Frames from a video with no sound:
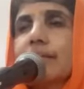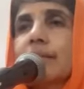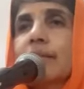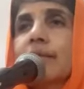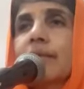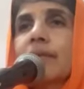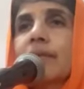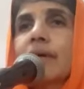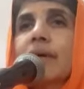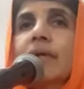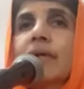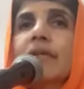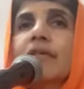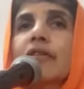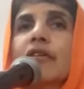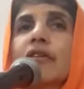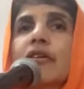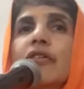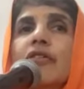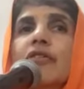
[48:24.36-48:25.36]
but not
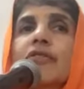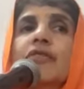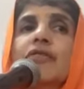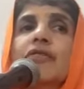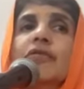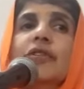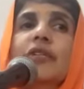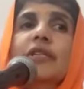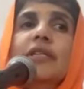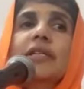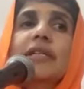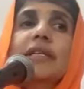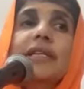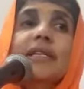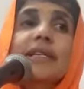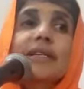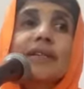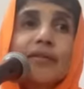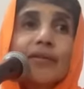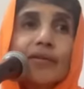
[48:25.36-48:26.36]

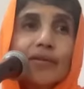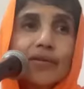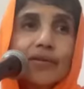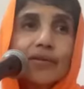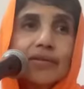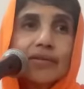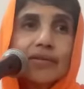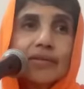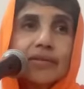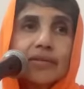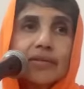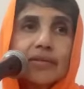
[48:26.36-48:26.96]
fully known.